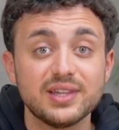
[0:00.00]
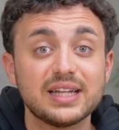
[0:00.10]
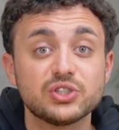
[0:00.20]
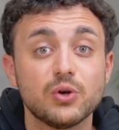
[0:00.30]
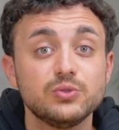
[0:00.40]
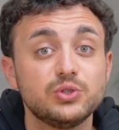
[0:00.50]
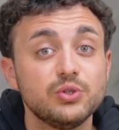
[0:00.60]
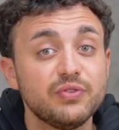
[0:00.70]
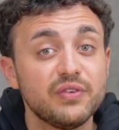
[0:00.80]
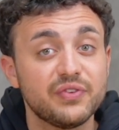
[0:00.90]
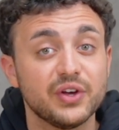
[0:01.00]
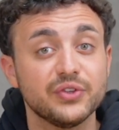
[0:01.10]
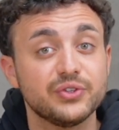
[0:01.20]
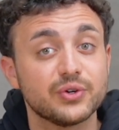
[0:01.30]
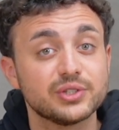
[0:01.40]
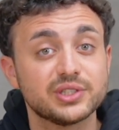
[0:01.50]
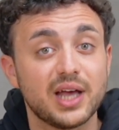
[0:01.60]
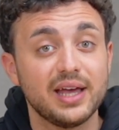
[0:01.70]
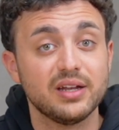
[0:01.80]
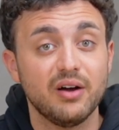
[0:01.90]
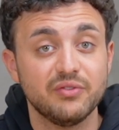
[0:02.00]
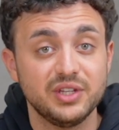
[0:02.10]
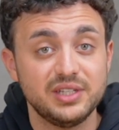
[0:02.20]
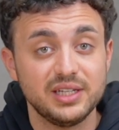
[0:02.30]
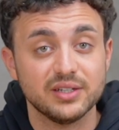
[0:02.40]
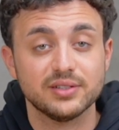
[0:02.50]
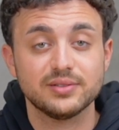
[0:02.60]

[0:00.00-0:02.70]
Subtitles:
that shows you fulfilled your side of the deal.